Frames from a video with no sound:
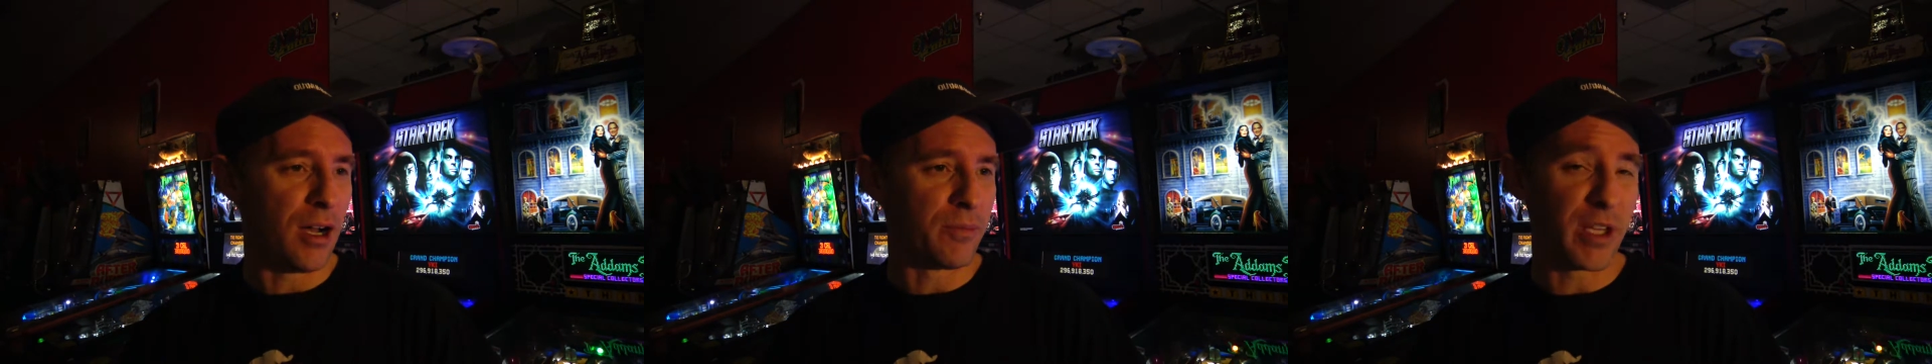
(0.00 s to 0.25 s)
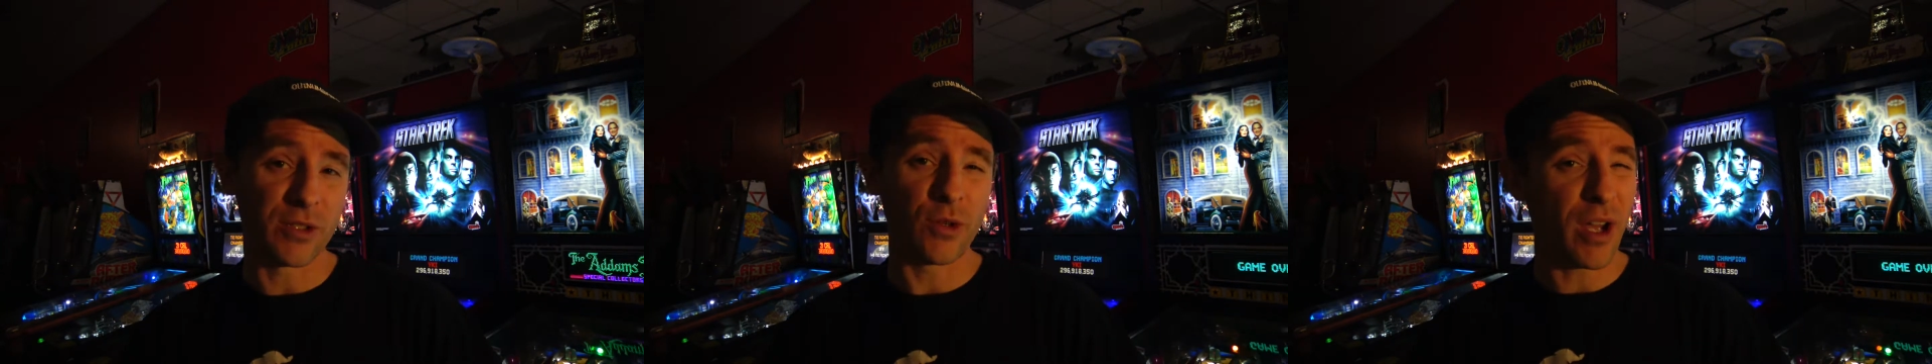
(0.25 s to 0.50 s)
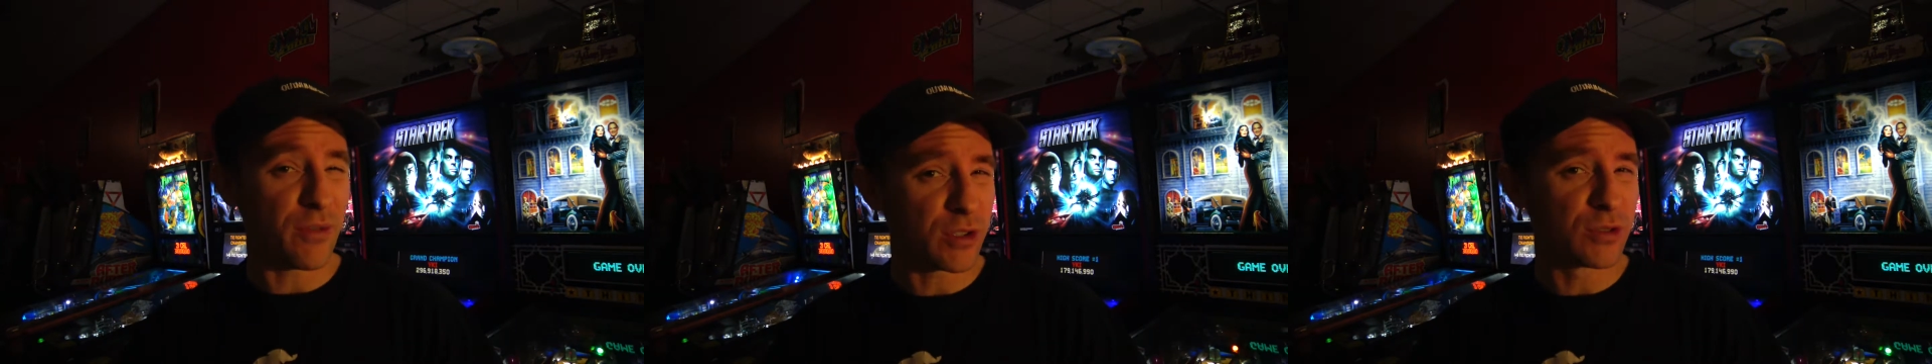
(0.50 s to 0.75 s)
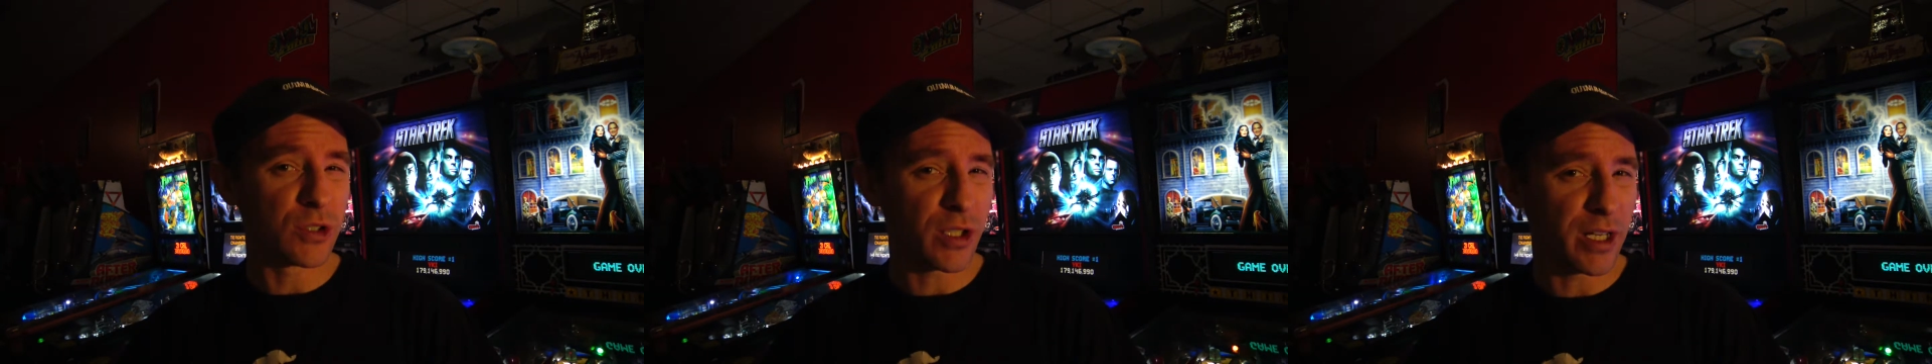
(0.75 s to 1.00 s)
They do have
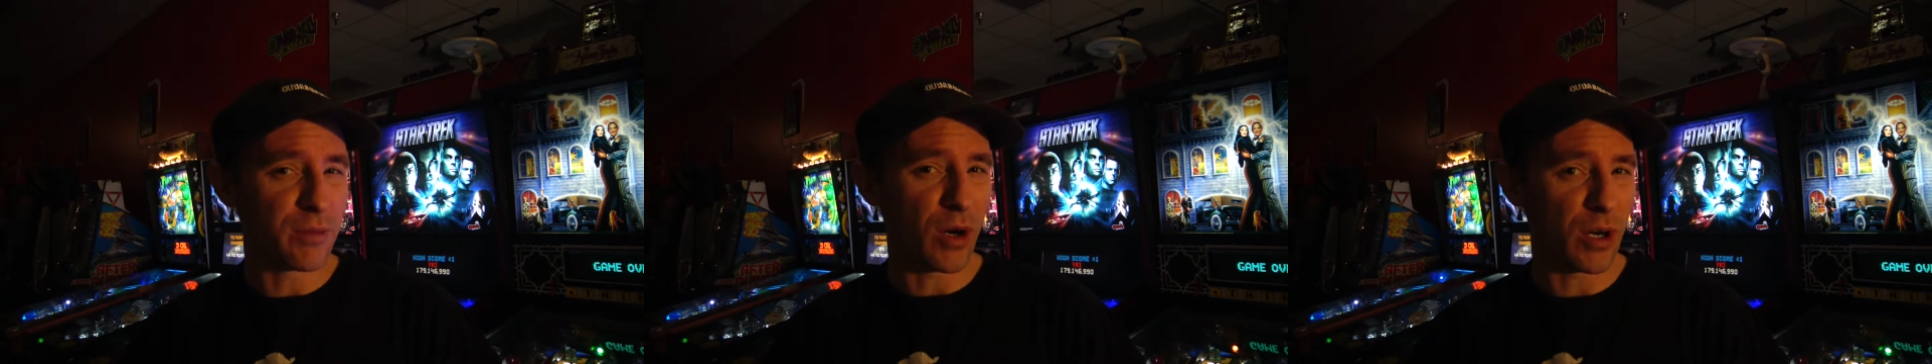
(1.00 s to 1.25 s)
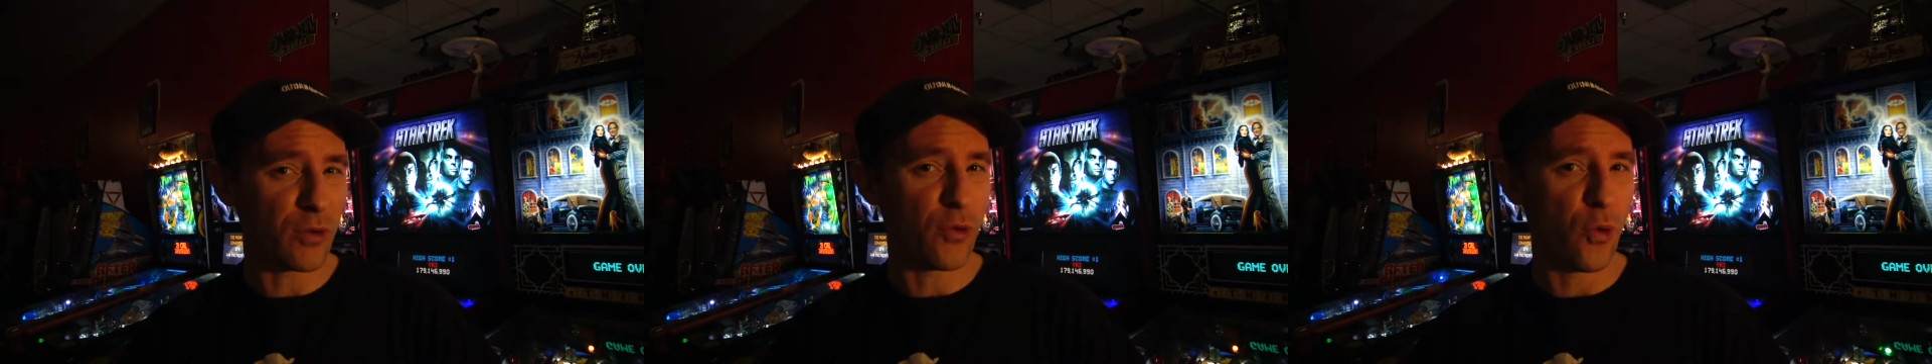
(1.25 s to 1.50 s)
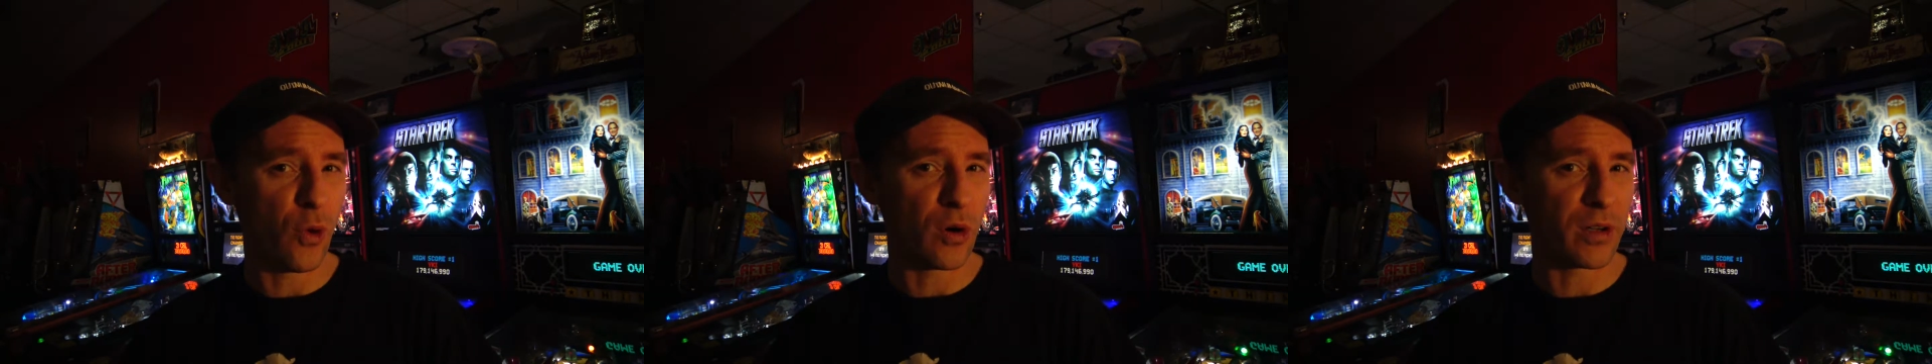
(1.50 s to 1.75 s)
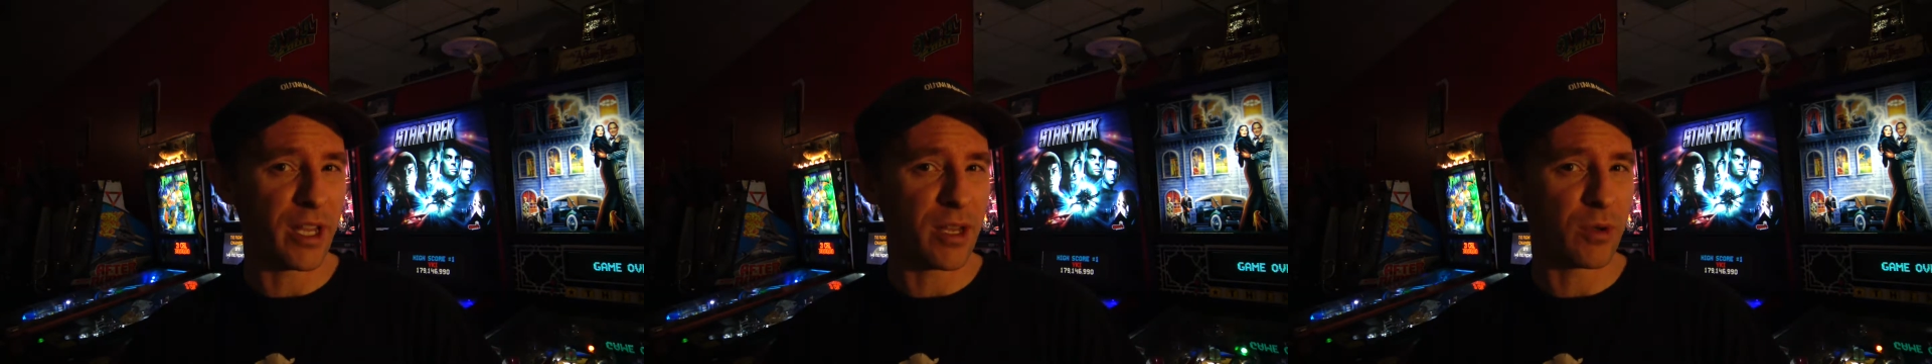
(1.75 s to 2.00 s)
a trademark
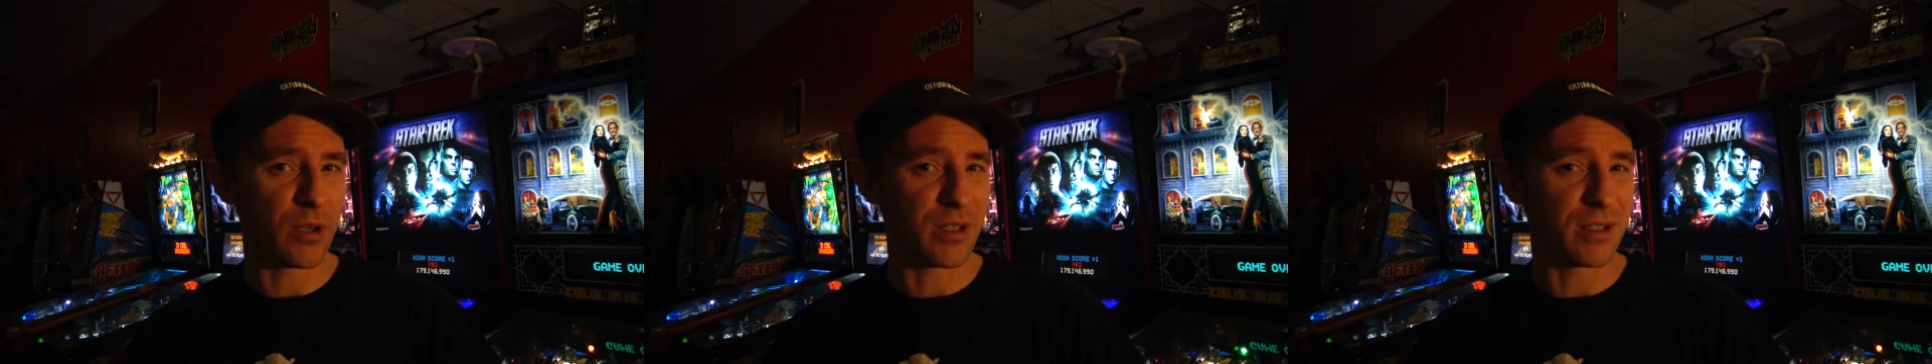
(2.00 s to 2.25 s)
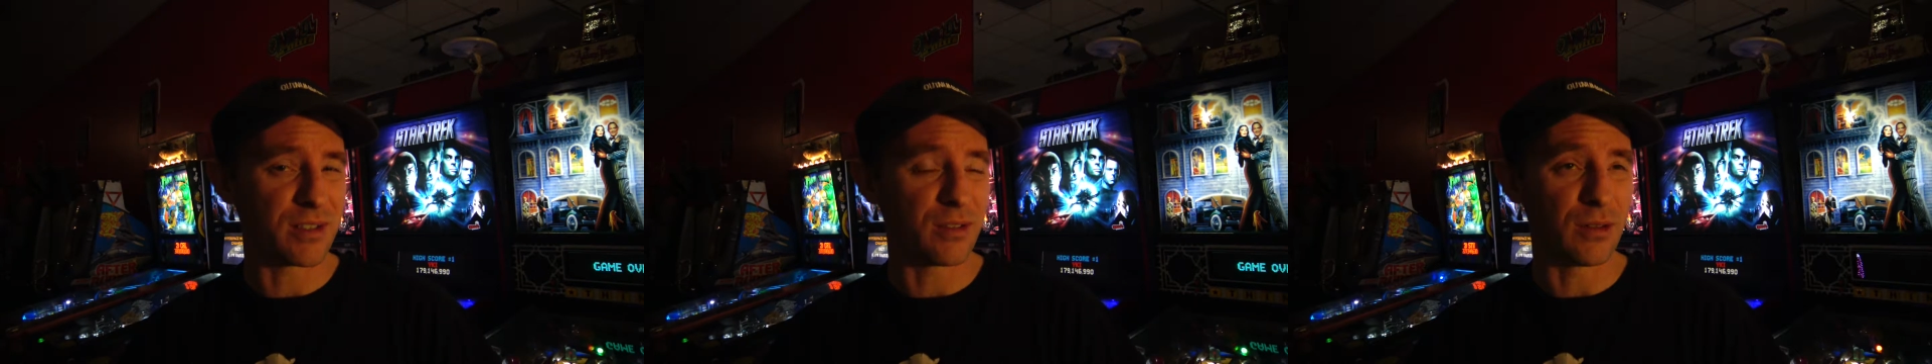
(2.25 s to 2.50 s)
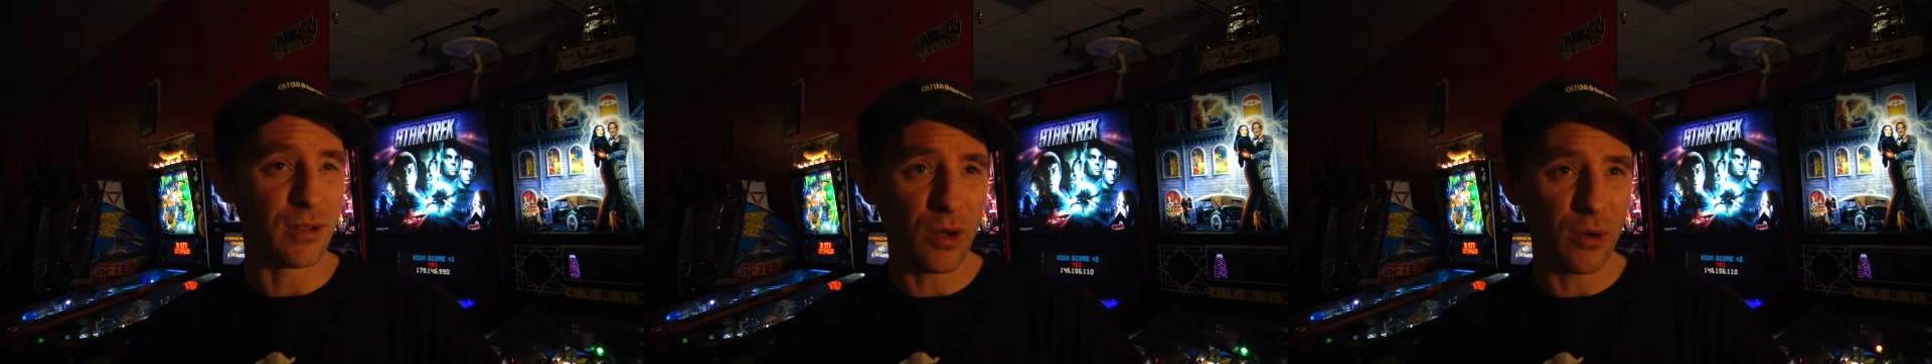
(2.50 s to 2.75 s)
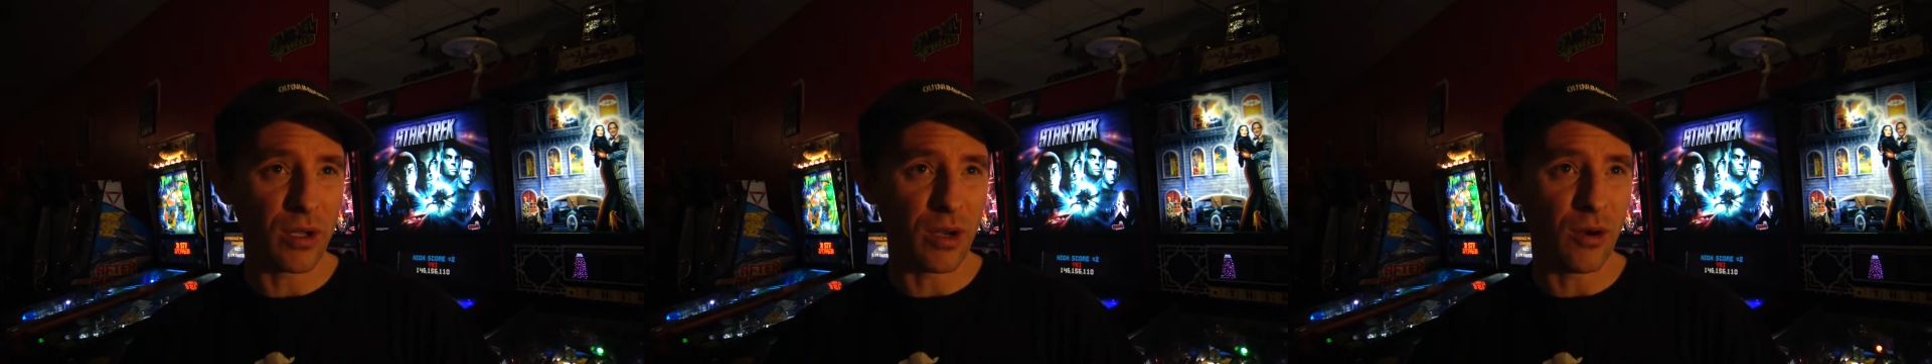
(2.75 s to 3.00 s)
for Game Grid as a
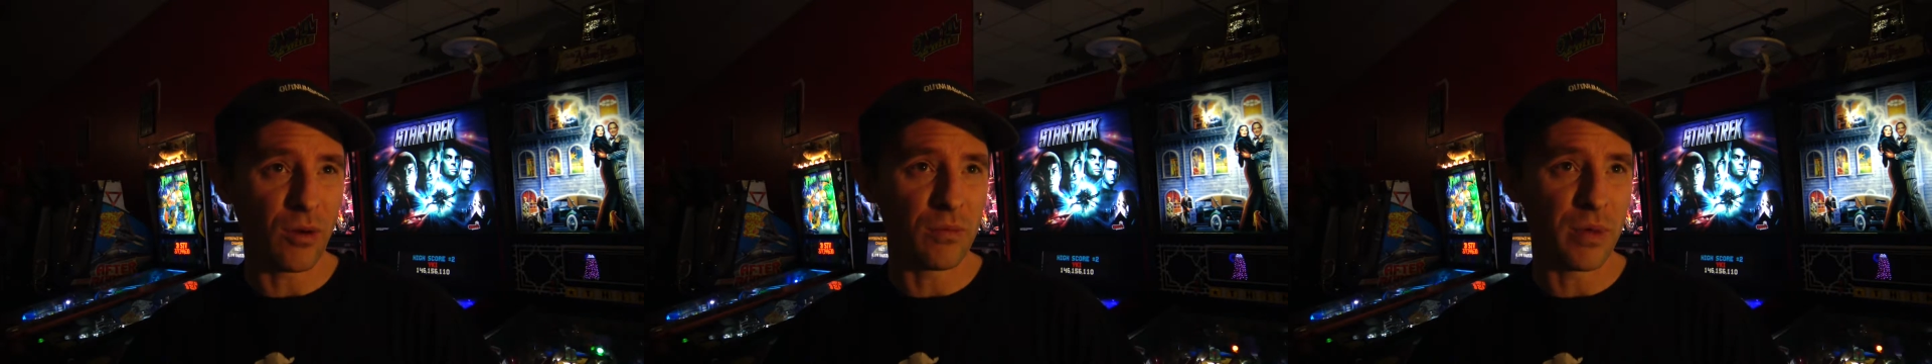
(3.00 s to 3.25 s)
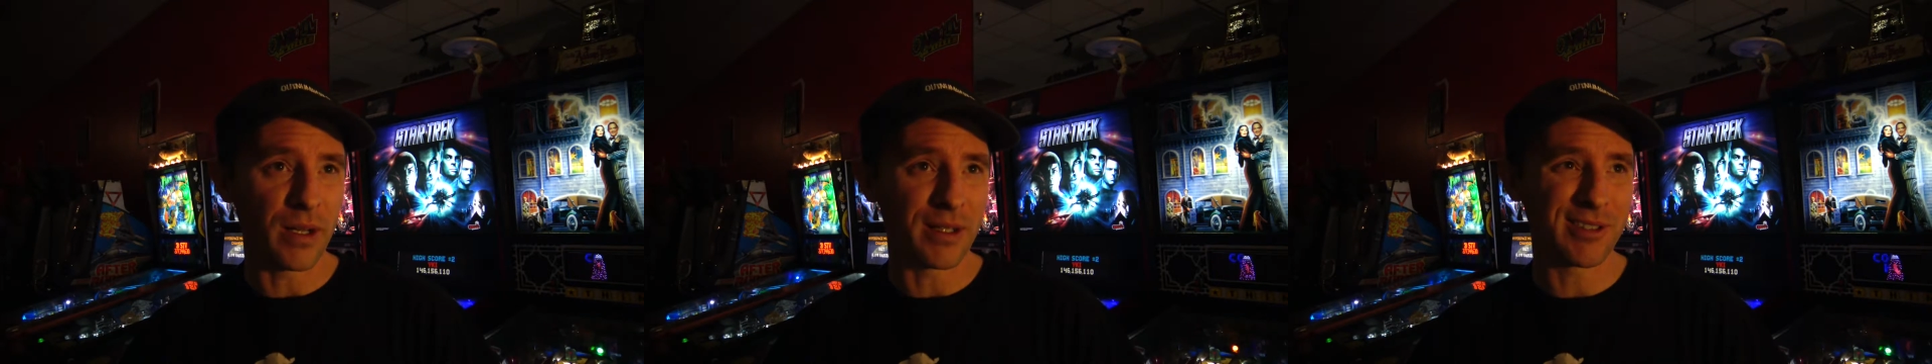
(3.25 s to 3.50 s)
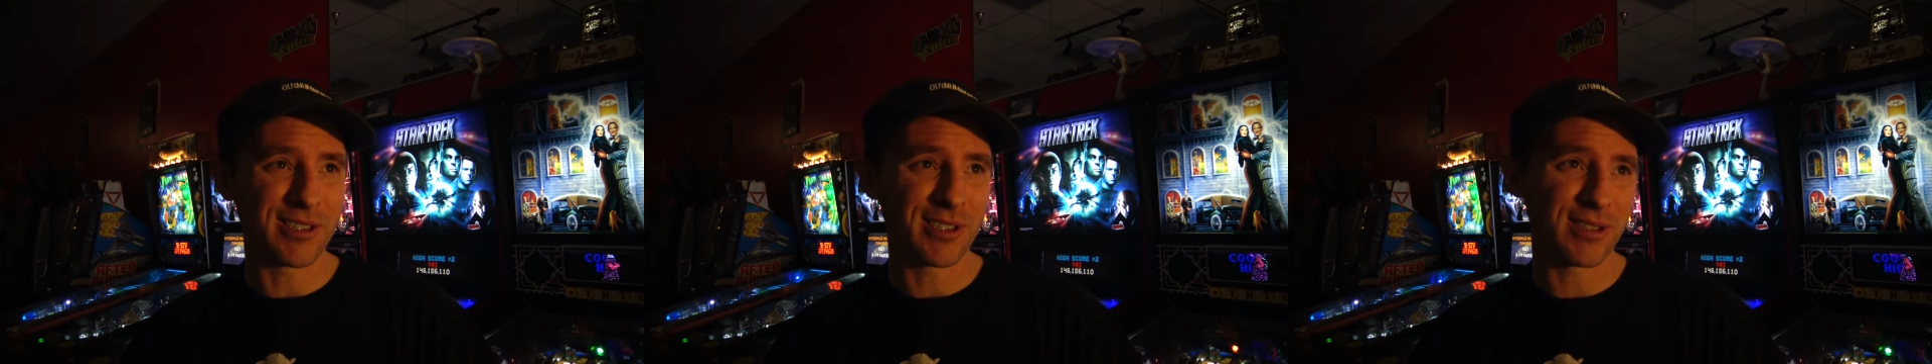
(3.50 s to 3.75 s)
logo, but